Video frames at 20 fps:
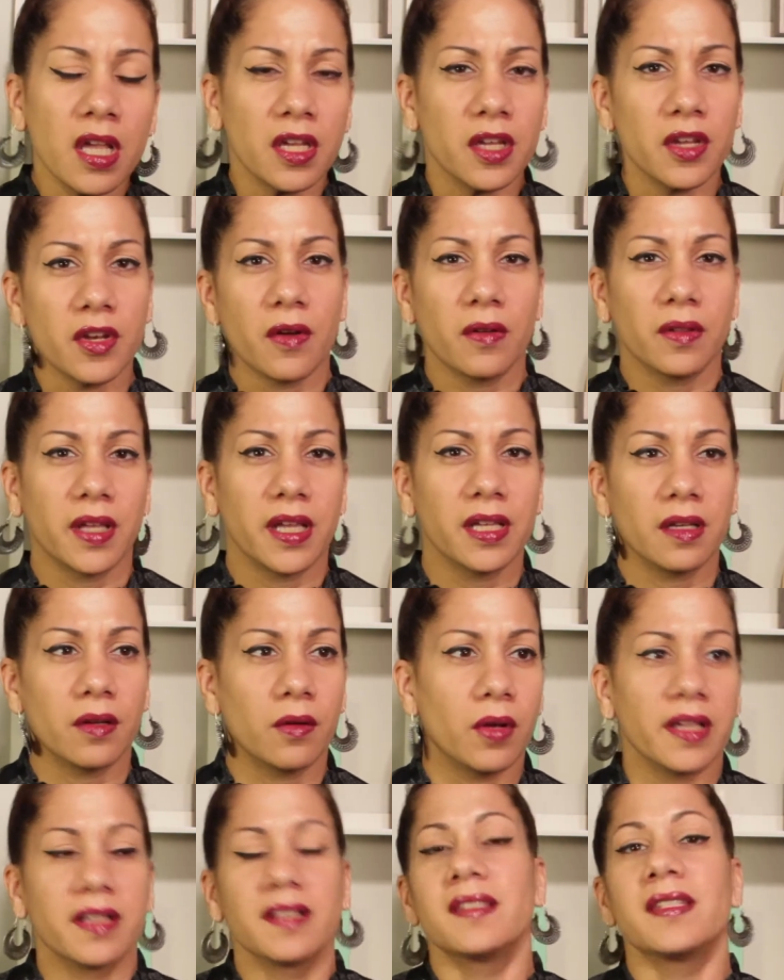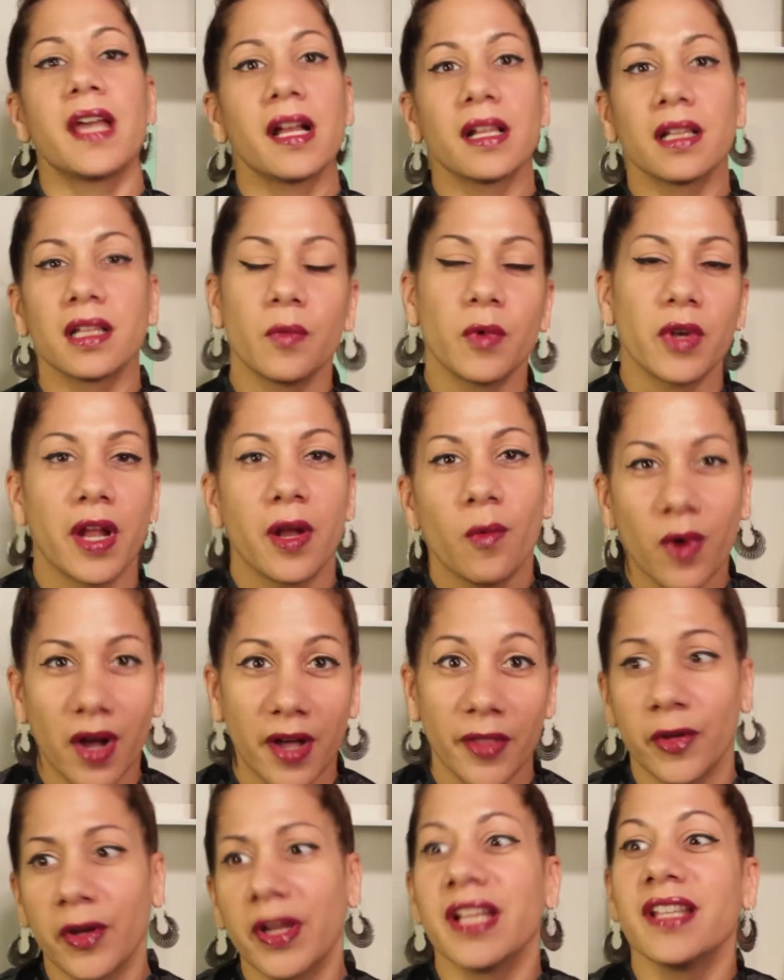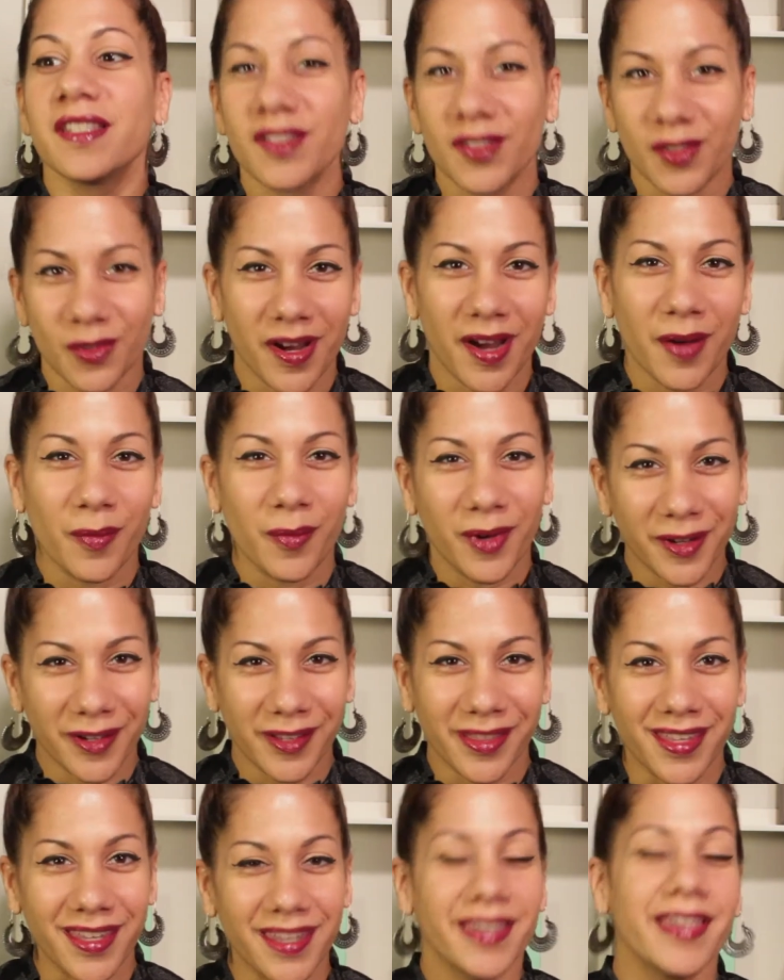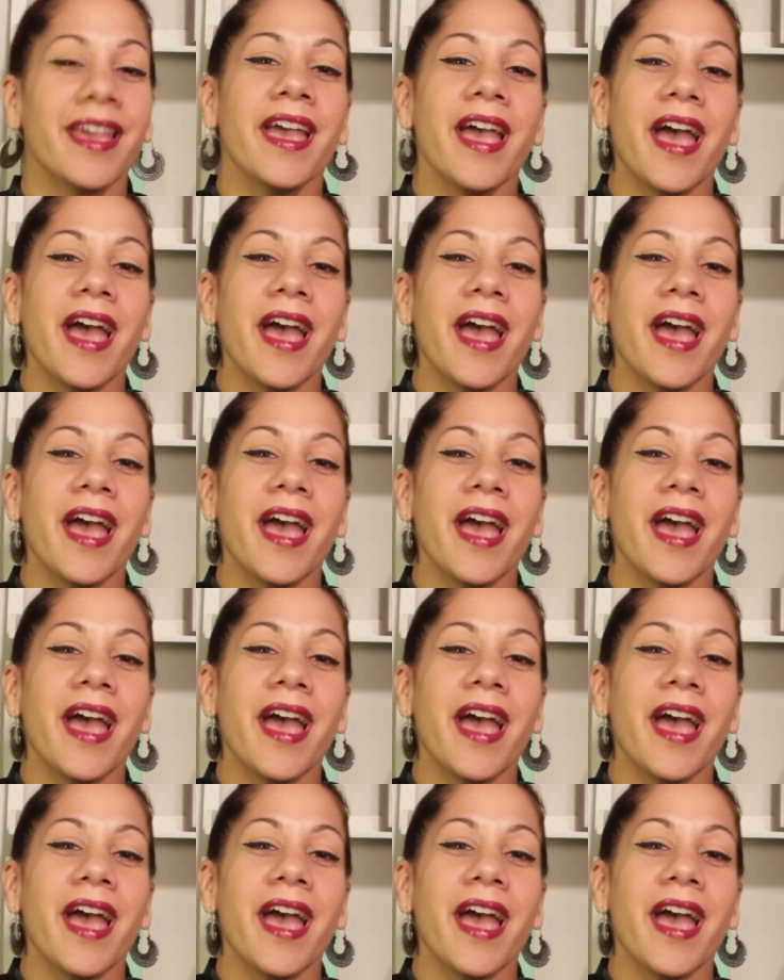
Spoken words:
like exactly what I want, they're Instagram worthy.